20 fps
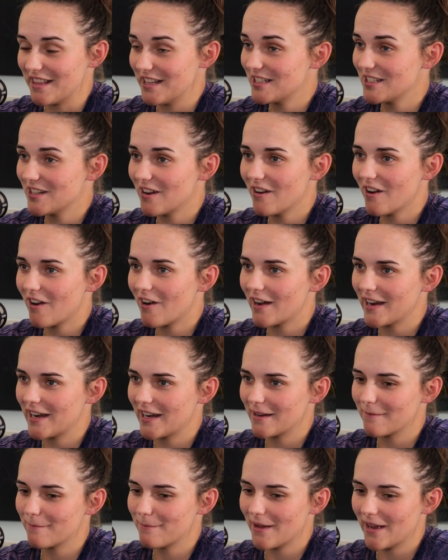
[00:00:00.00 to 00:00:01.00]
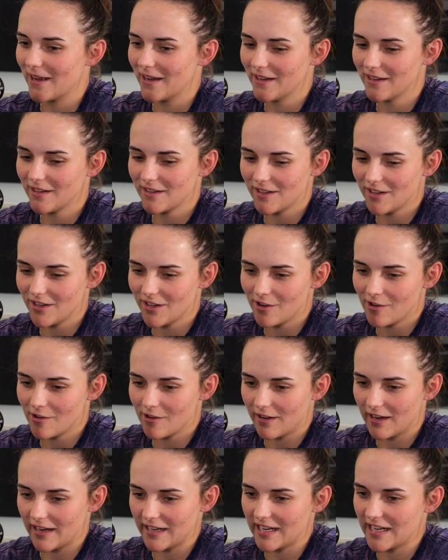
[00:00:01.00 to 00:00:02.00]
There's no hiding, but
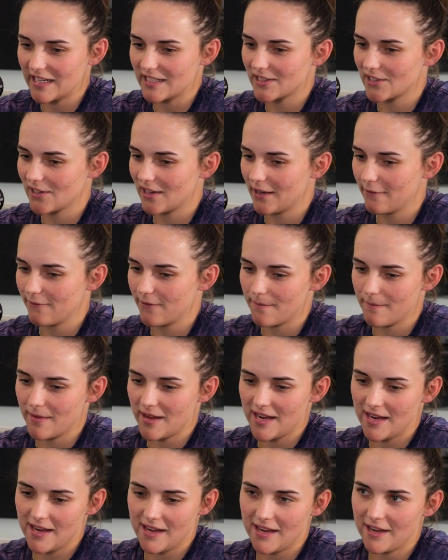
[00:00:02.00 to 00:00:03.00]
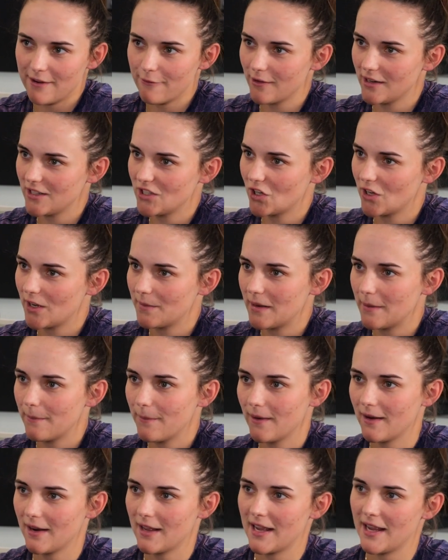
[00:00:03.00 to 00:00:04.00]
I guess, like, for me, every time I
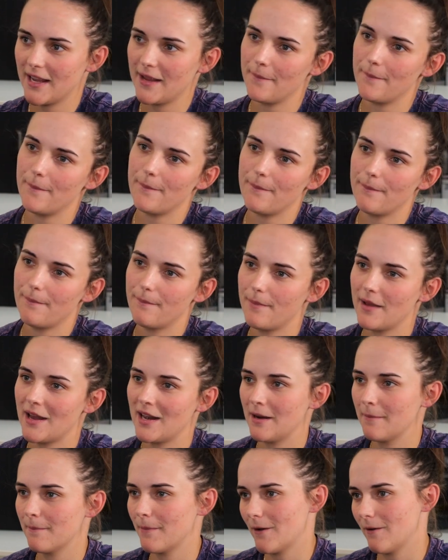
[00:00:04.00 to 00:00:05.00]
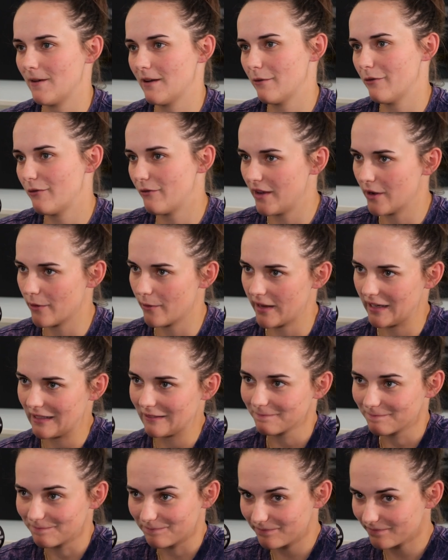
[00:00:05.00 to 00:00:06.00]
play batting, bowling, fielding,